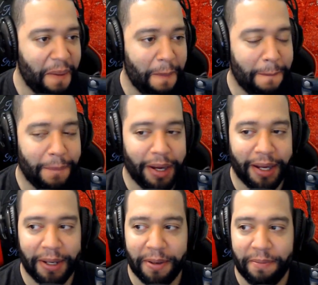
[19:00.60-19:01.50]

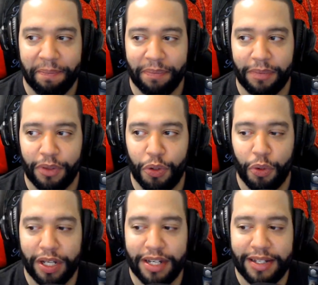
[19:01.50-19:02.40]
But you
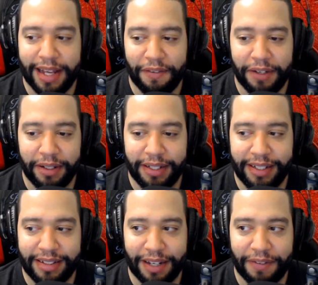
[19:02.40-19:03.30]
can
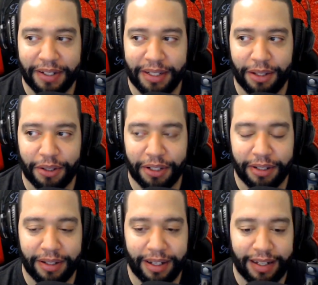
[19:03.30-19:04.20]
definitely
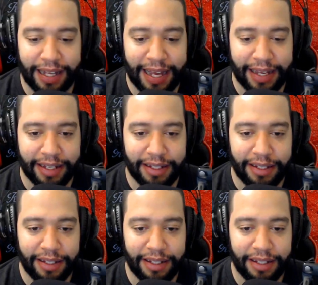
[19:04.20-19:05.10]
learn a lot
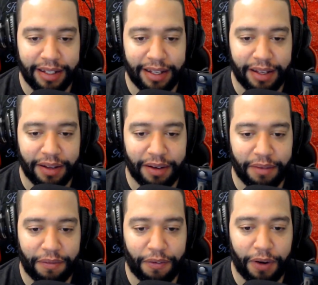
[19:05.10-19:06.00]

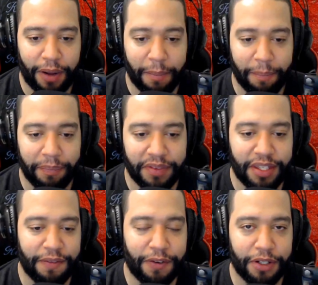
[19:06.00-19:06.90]
from
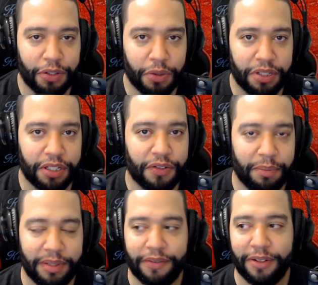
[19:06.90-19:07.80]
different sources,
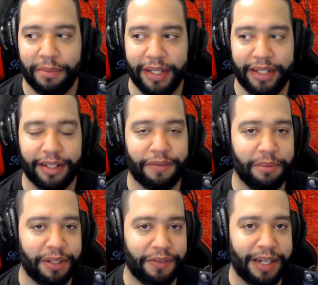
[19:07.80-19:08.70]
from different media,
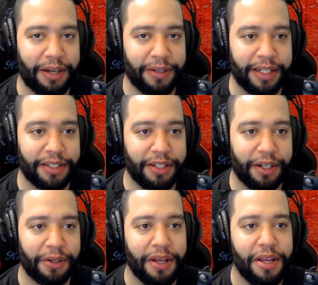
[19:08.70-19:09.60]
from different outlets. You
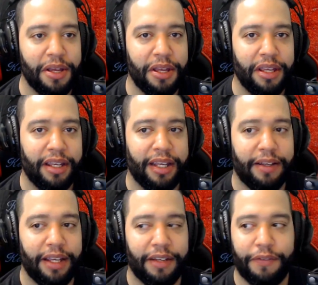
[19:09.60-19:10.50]
know,
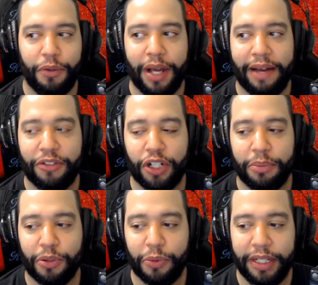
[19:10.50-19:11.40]
if you have
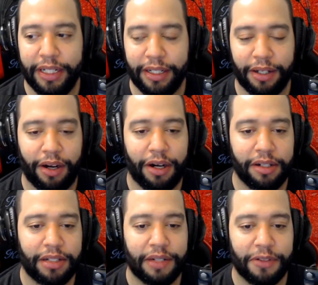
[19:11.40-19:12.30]
trouble reading a
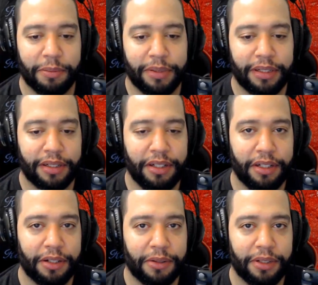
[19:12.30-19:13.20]
hard-covered book, you
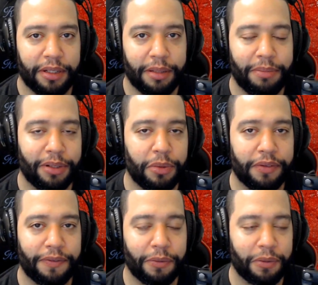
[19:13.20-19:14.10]
know, a book
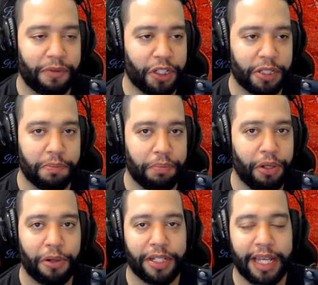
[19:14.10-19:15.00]
with just
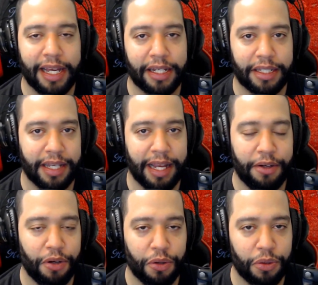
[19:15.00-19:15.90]
pure text
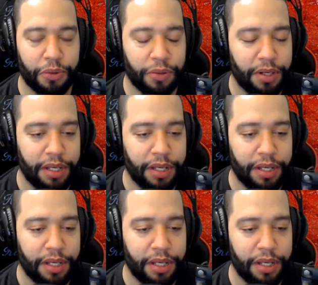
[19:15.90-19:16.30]
and no